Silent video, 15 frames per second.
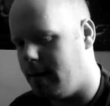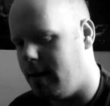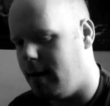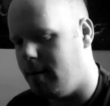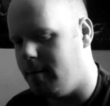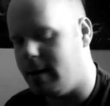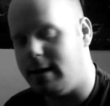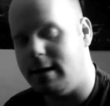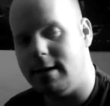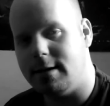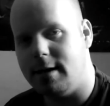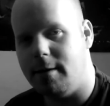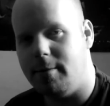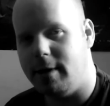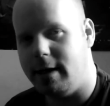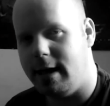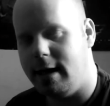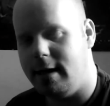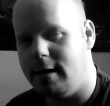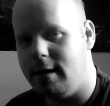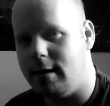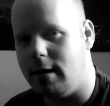It does come in
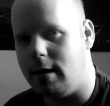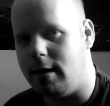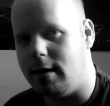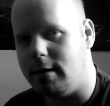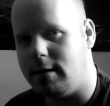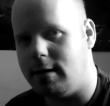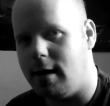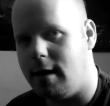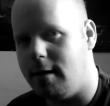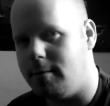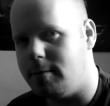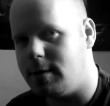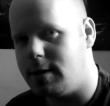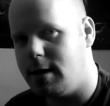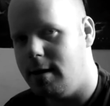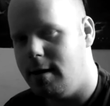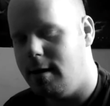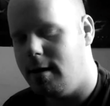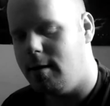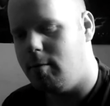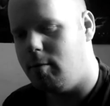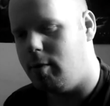handy a lot of the times,
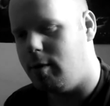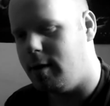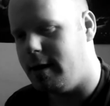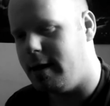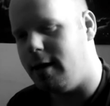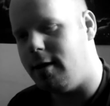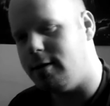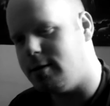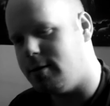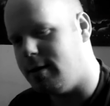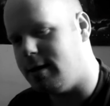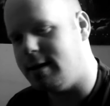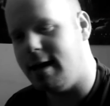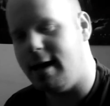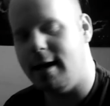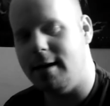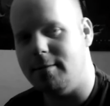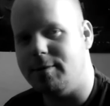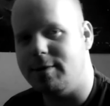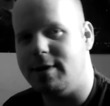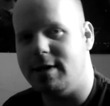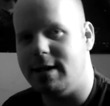but also at
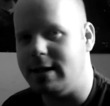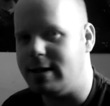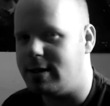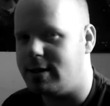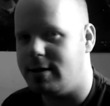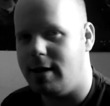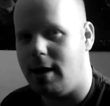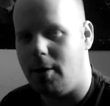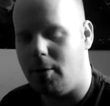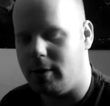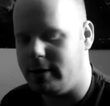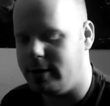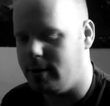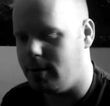times it's just not what you